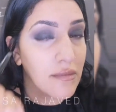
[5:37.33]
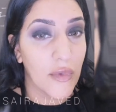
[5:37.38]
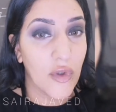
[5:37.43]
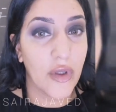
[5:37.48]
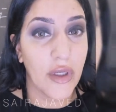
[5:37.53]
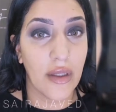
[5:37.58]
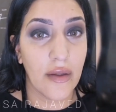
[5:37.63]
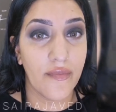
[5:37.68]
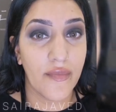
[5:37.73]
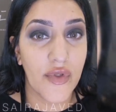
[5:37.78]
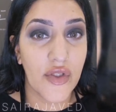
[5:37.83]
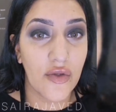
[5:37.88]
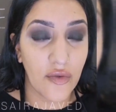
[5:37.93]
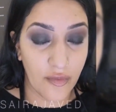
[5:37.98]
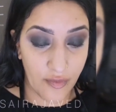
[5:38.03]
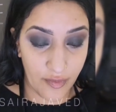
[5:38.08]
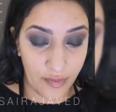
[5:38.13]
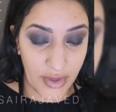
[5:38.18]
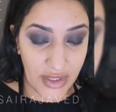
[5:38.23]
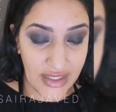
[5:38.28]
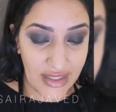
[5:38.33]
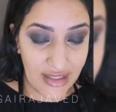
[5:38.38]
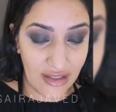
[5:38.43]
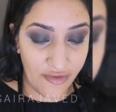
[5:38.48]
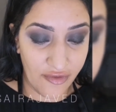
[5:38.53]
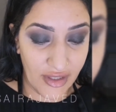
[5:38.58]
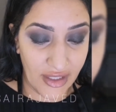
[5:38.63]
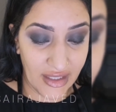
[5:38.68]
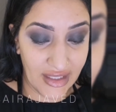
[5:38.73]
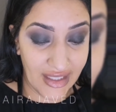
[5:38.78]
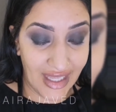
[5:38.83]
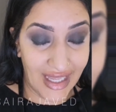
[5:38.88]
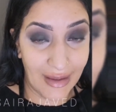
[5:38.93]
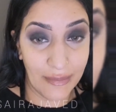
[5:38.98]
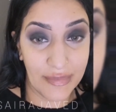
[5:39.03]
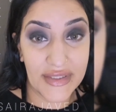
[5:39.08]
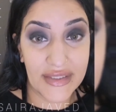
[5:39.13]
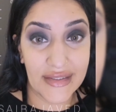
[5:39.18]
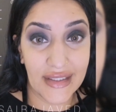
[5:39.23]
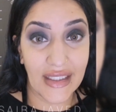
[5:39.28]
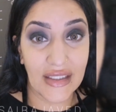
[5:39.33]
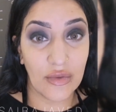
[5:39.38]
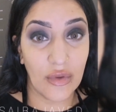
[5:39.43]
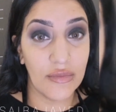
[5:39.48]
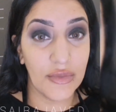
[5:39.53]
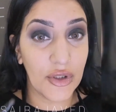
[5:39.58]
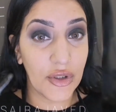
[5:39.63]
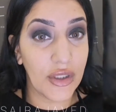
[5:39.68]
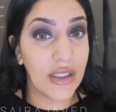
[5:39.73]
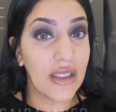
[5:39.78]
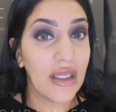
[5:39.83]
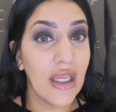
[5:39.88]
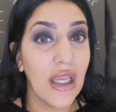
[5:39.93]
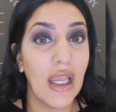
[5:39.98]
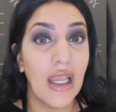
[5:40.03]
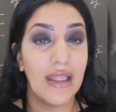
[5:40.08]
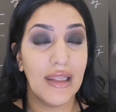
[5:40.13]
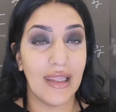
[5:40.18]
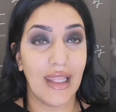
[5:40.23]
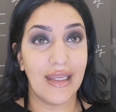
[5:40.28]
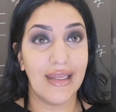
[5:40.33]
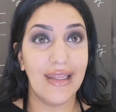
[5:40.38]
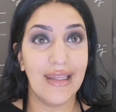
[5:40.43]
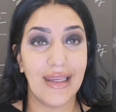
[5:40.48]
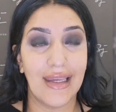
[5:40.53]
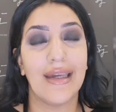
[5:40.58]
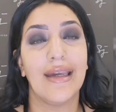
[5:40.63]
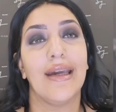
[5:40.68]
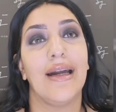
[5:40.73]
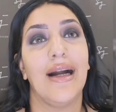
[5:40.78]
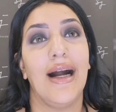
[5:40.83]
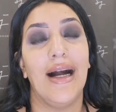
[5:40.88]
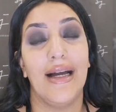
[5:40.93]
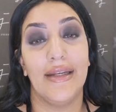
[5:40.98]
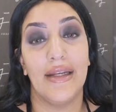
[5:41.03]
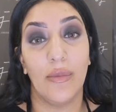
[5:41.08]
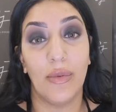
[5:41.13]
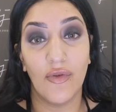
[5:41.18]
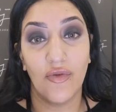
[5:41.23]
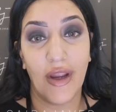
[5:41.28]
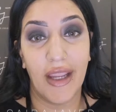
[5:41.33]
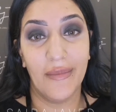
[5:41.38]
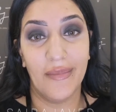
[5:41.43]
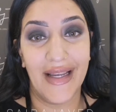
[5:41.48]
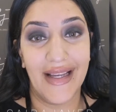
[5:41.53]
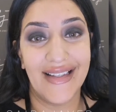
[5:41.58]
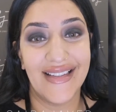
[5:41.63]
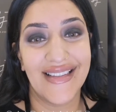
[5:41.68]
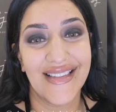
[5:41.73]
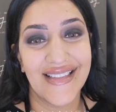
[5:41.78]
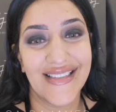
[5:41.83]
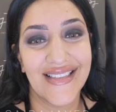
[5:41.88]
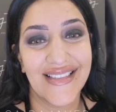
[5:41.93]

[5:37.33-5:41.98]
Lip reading: okay, so basically filling the gaps, that's what I'm doing, lining it, and I'll be right back.